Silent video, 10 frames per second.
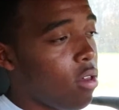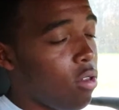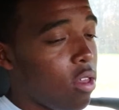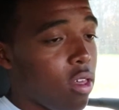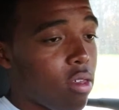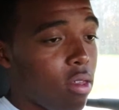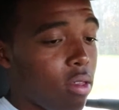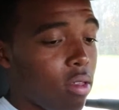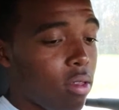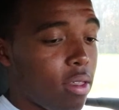So this
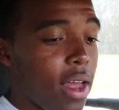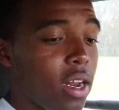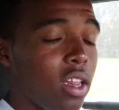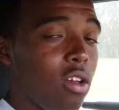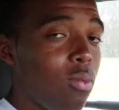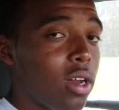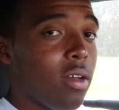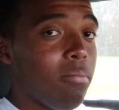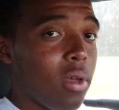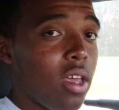technically would
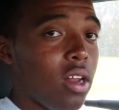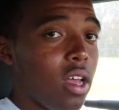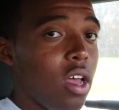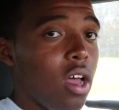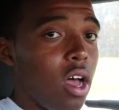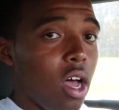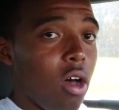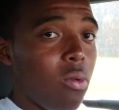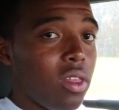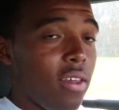compete
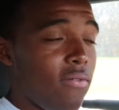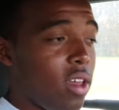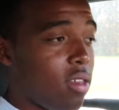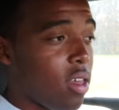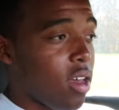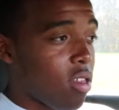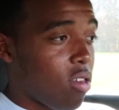with the V6.